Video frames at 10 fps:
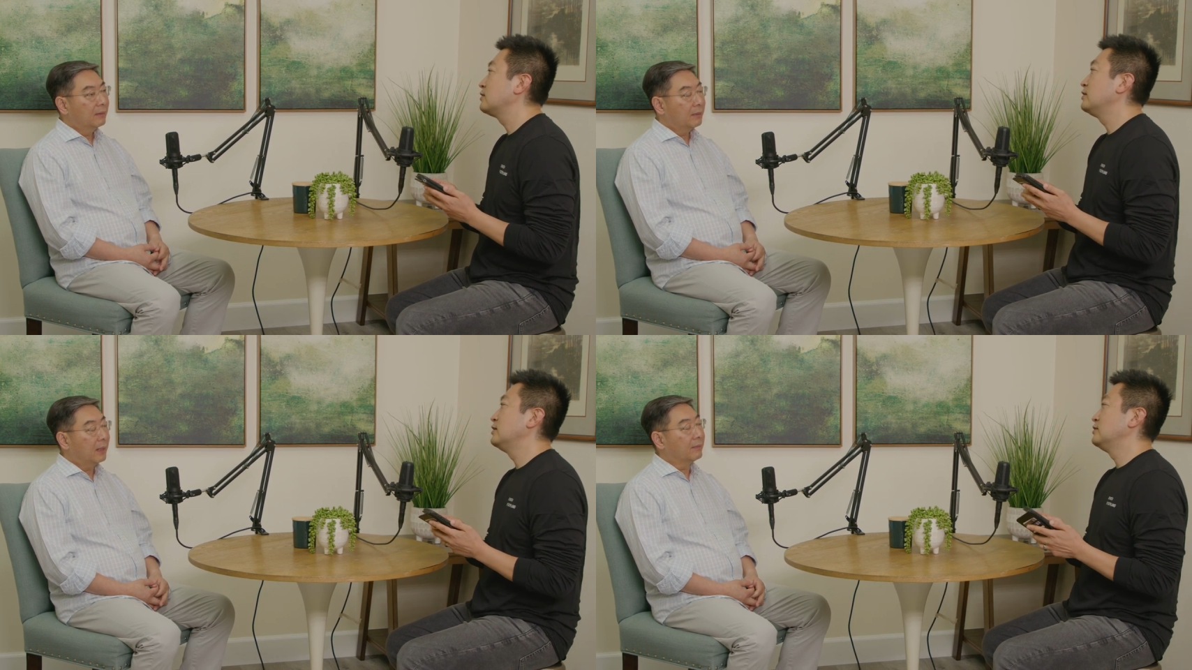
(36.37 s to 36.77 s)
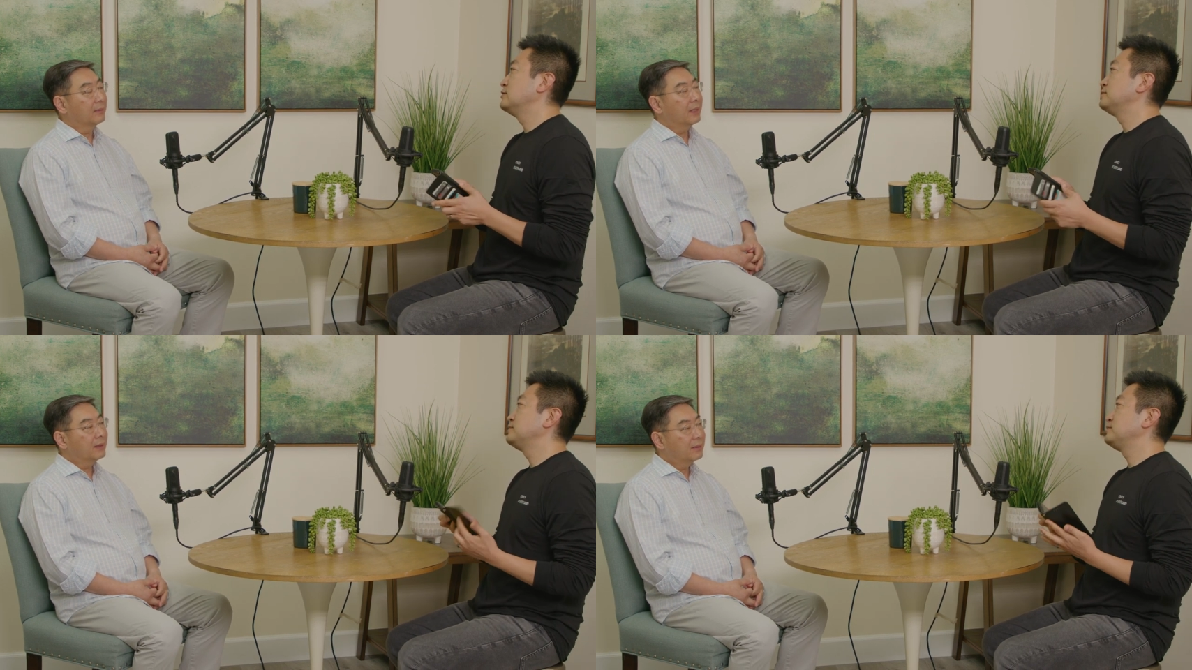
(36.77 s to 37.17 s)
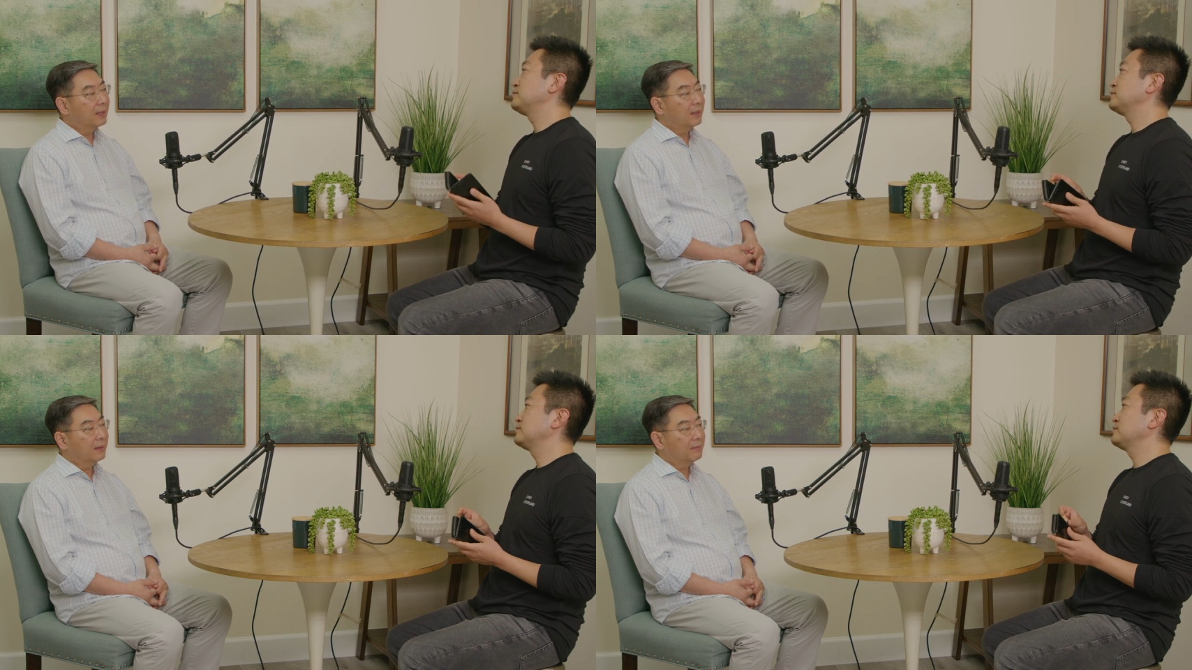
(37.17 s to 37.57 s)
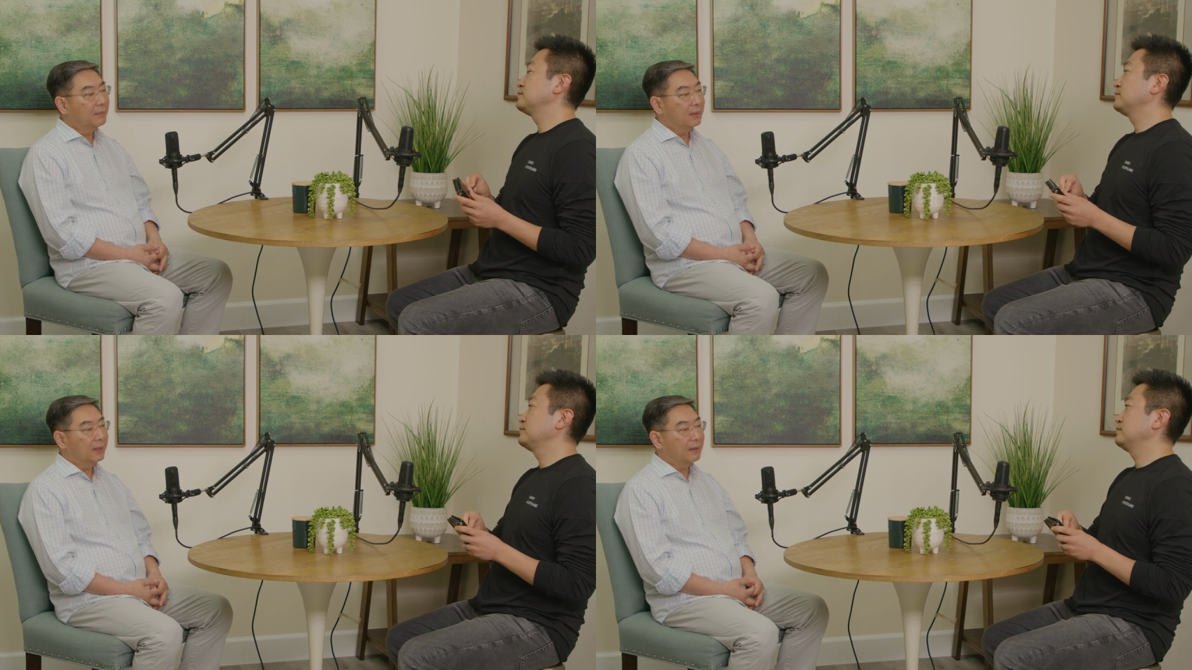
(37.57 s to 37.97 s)
Speaker 1: Wow, that's a
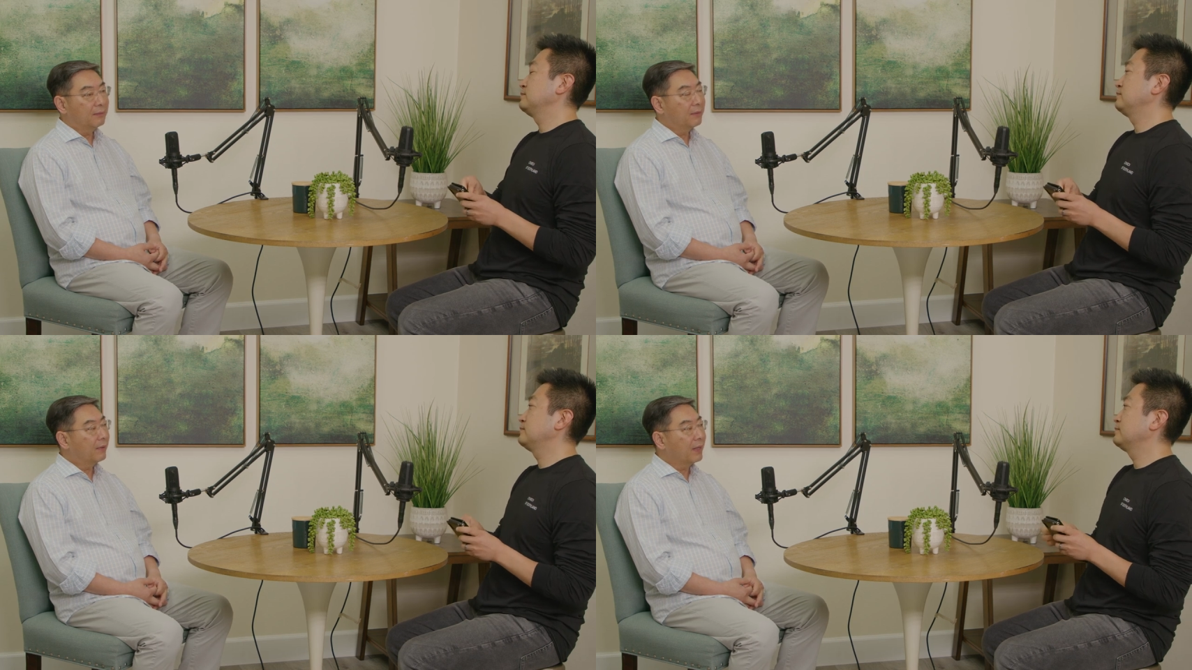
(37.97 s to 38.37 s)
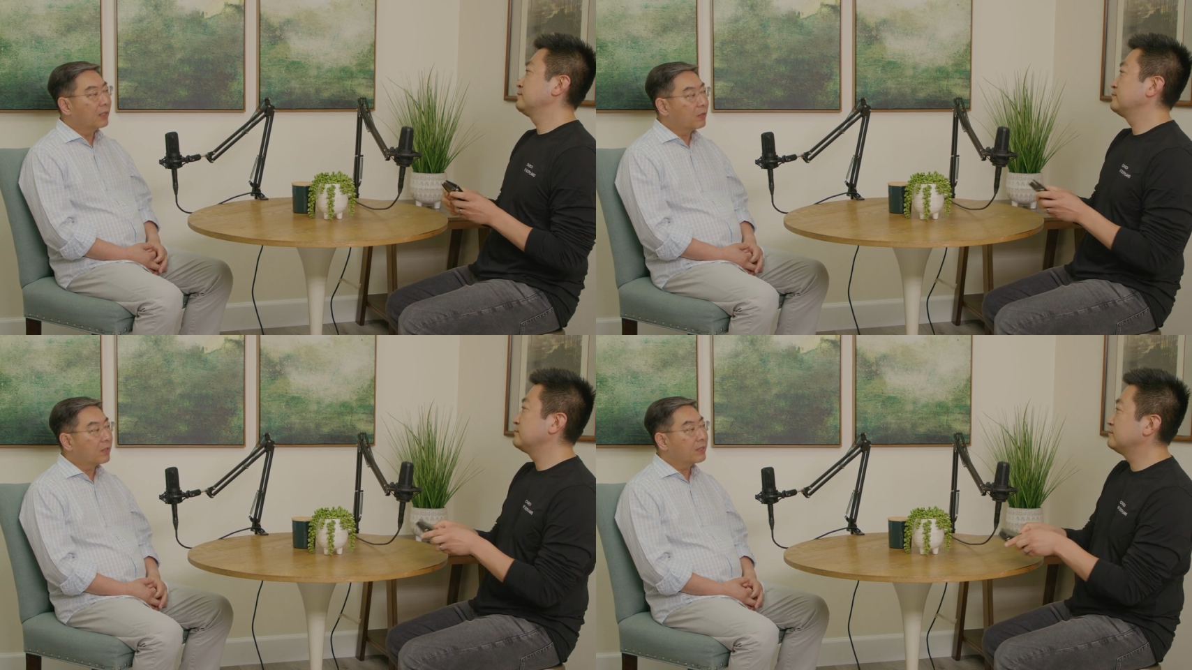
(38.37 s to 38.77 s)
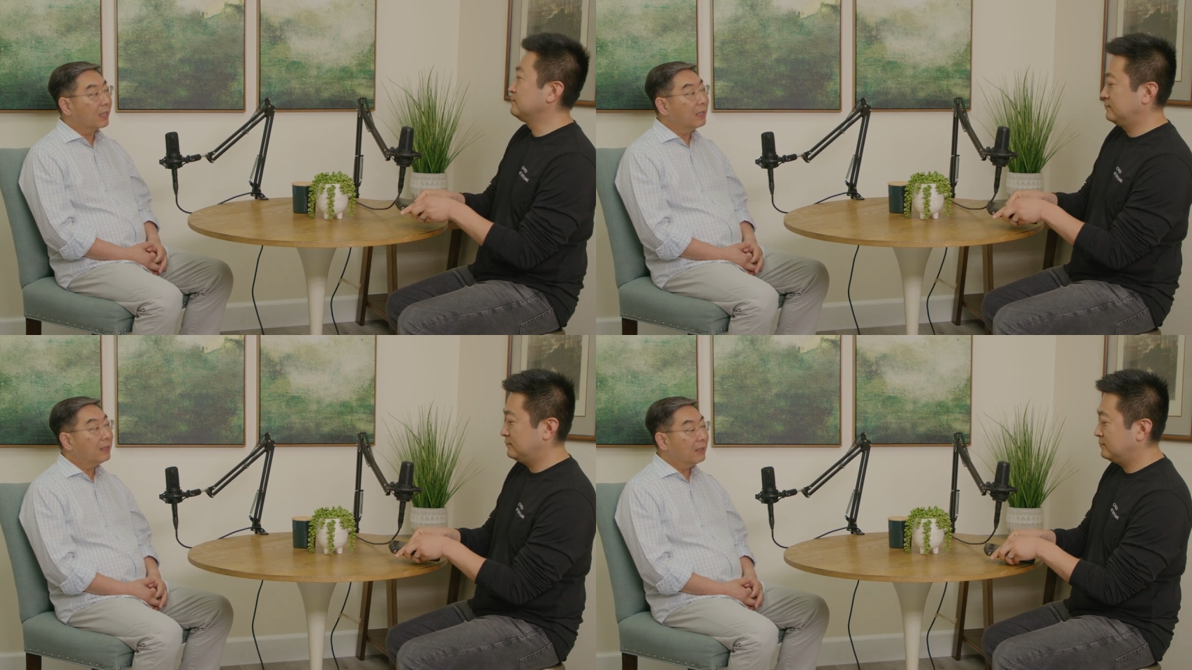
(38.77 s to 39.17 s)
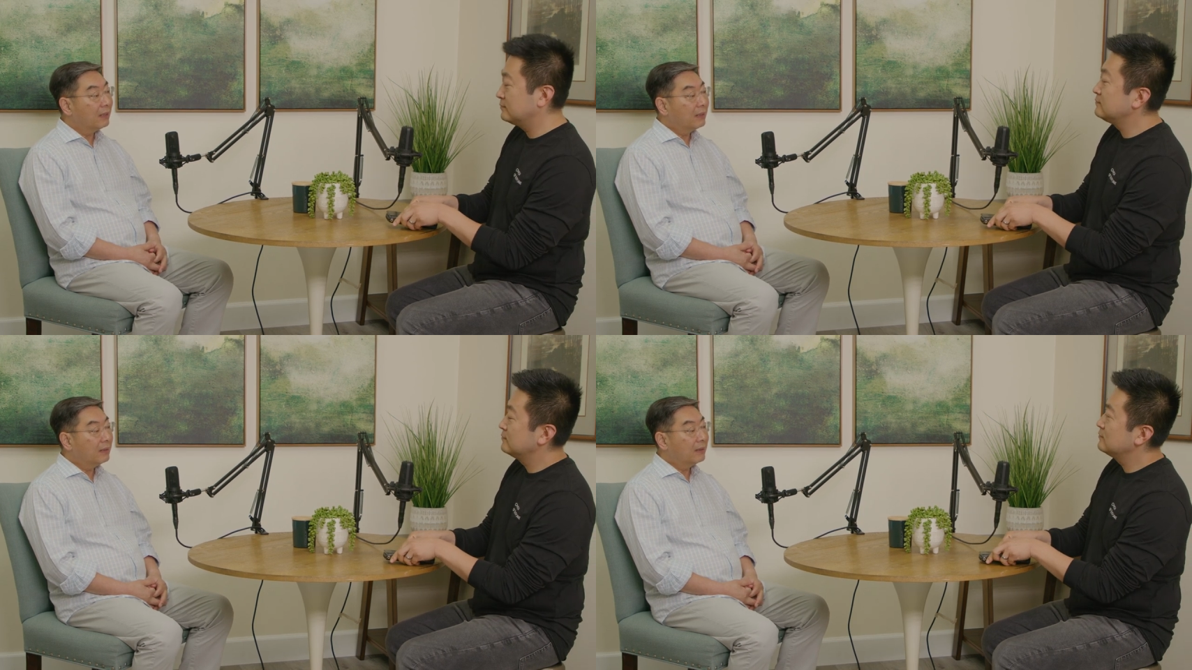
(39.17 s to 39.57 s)
you know very interesting
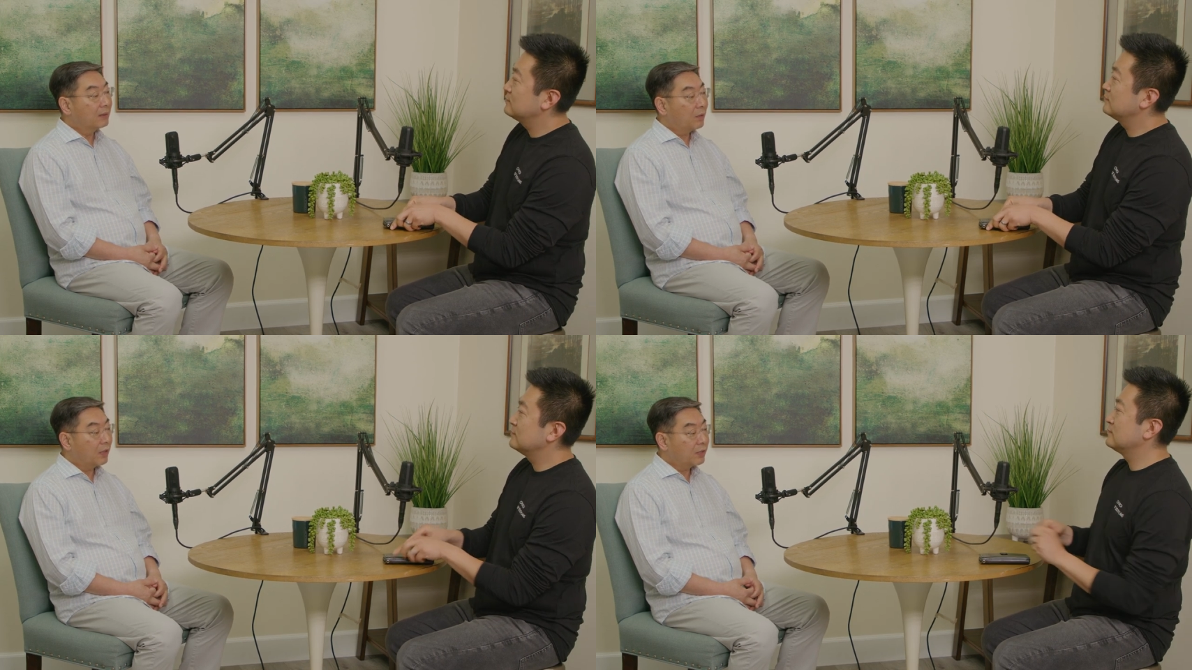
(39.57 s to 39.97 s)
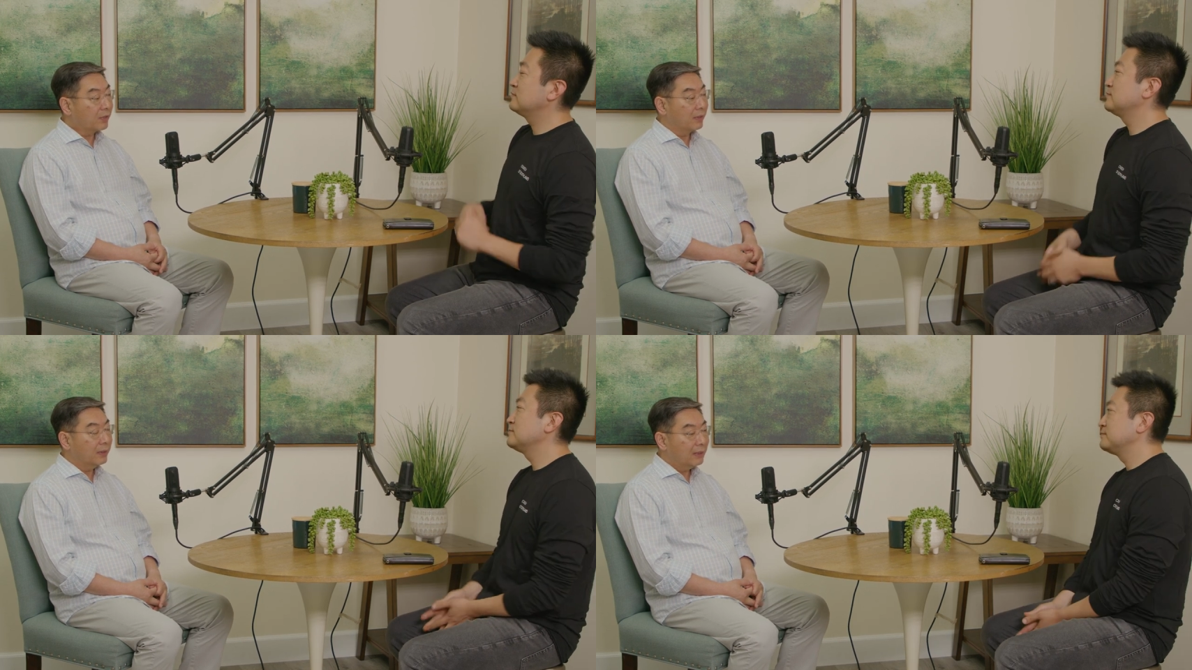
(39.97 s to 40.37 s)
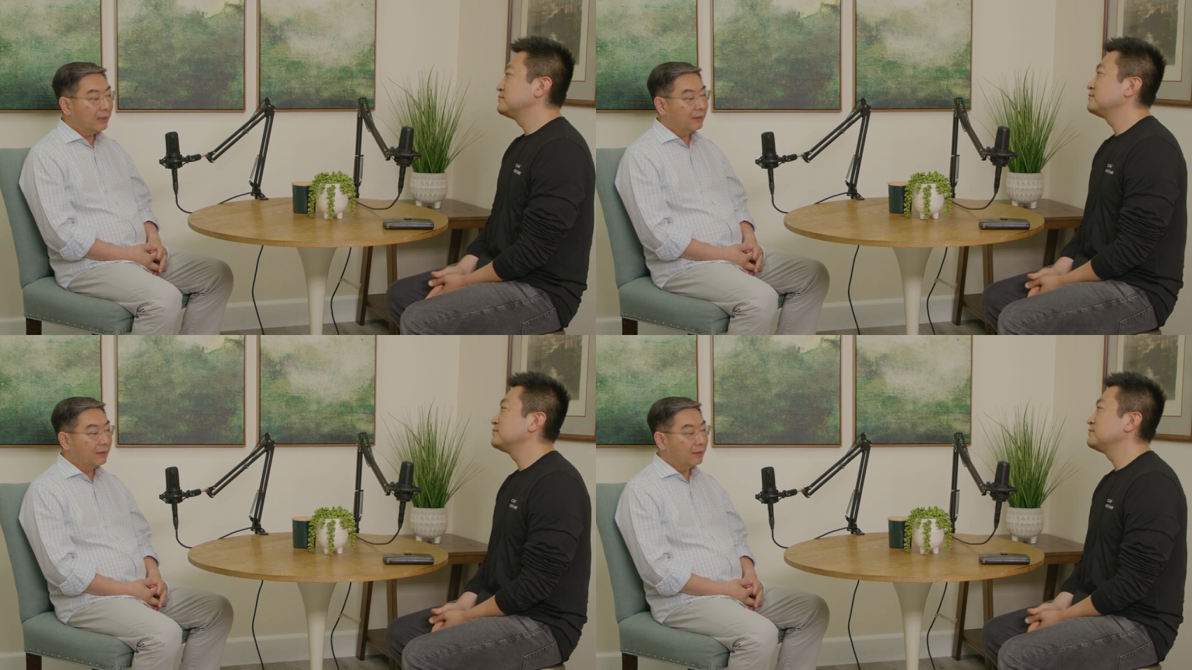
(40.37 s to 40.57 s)
uh, question,